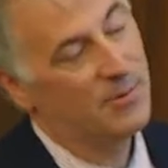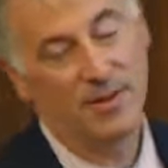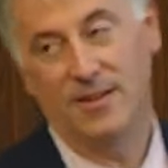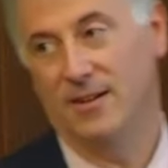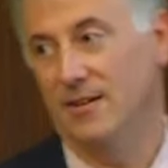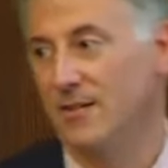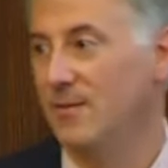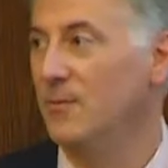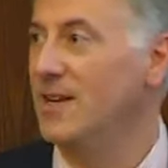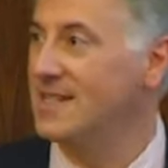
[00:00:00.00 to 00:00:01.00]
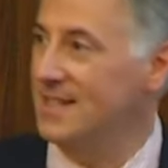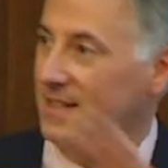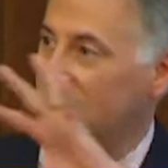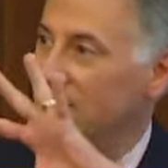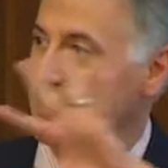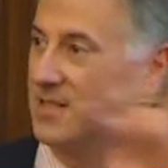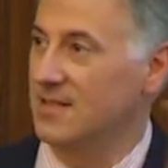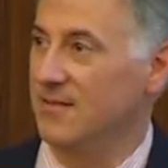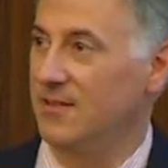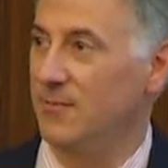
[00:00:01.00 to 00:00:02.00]
what their resting
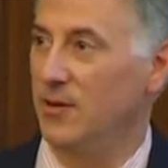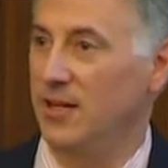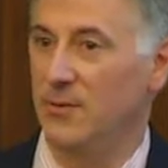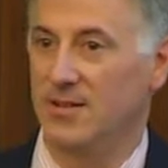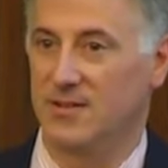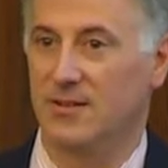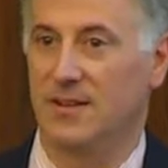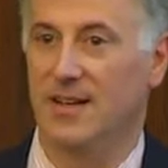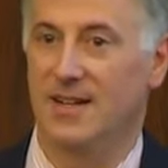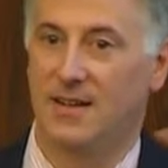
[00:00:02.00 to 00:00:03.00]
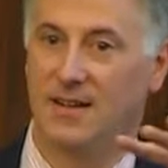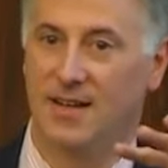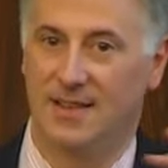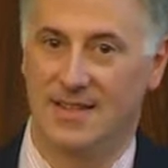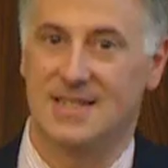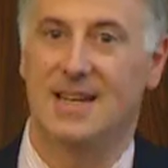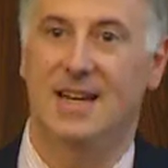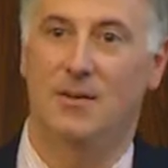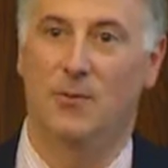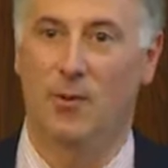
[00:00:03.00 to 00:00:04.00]
traces of their brain waves look like in the
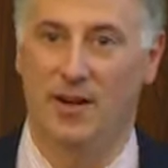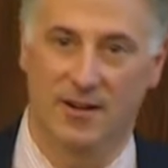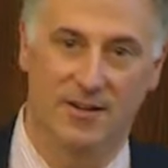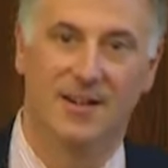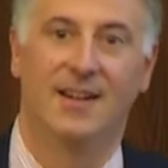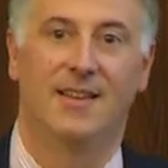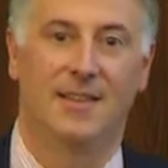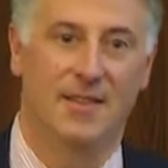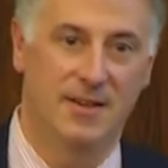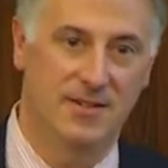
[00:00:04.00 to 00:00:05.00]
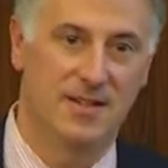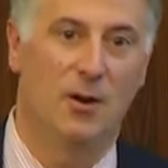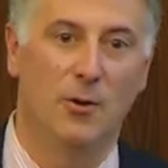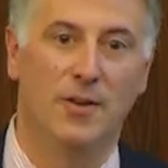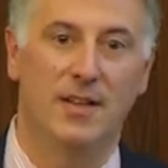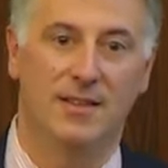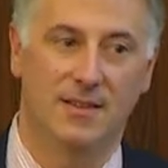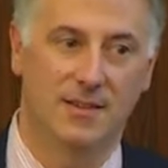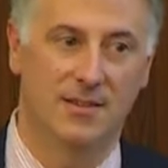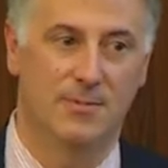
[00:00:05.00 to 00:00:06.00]
state where they're holding
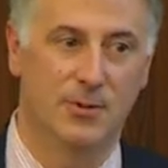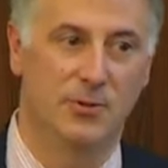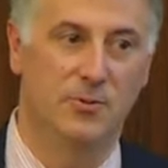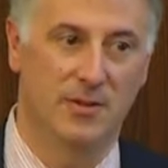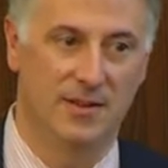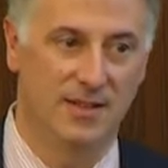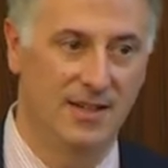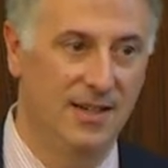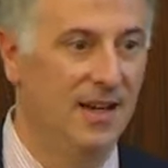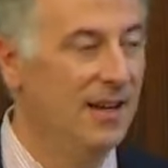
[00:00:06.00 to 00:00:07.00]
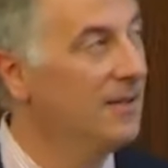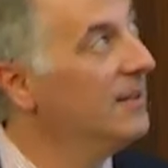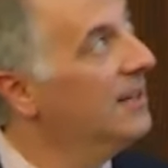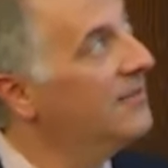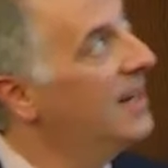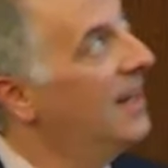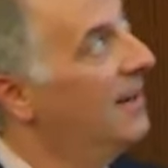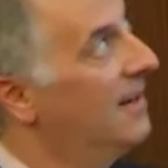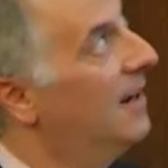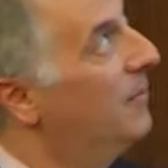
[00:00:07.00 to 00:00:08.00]
the spoon with the left hand
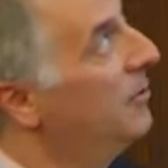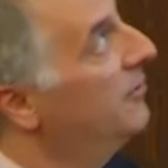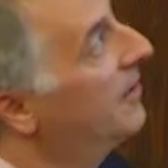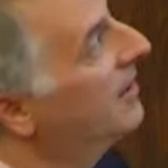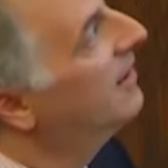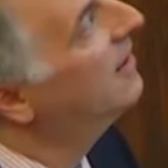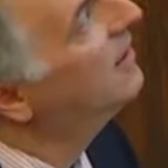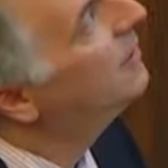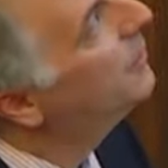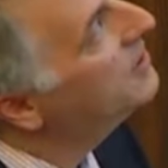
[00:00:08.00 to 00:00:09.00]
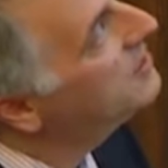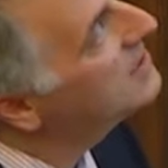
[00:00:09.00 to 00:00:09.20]
and not moving. What you